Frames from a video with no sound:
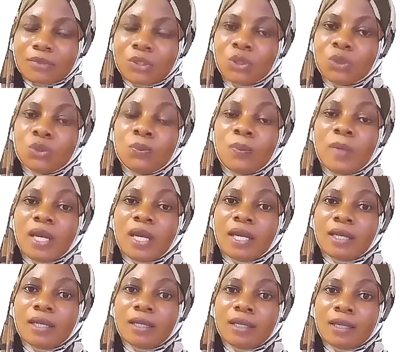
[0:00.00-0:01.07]
Good
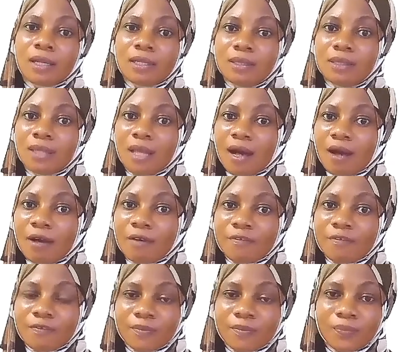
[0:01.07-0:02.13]
men love
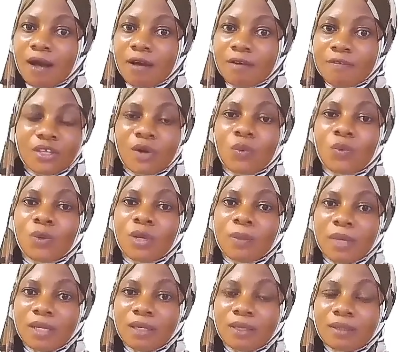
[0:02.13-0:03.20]
their
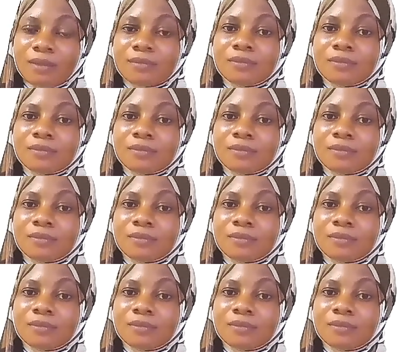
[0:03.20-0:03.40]
women